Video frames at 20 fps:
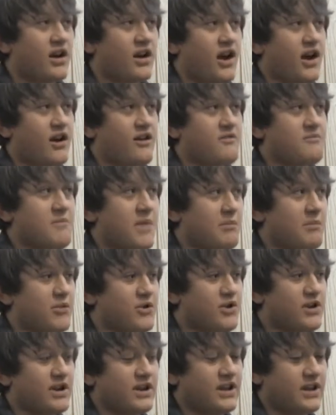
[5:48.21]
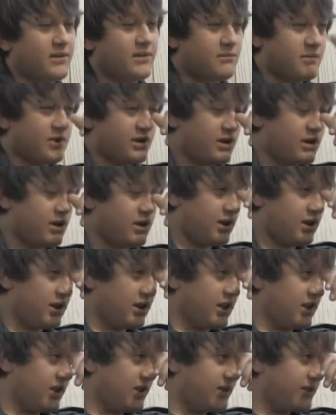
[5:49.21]
I remember him
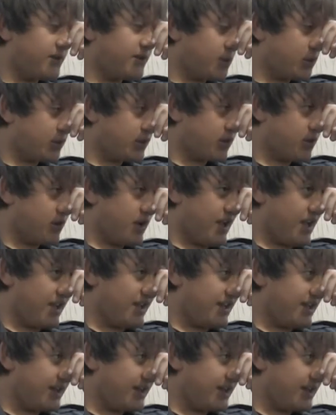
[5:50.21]
in fourth grade.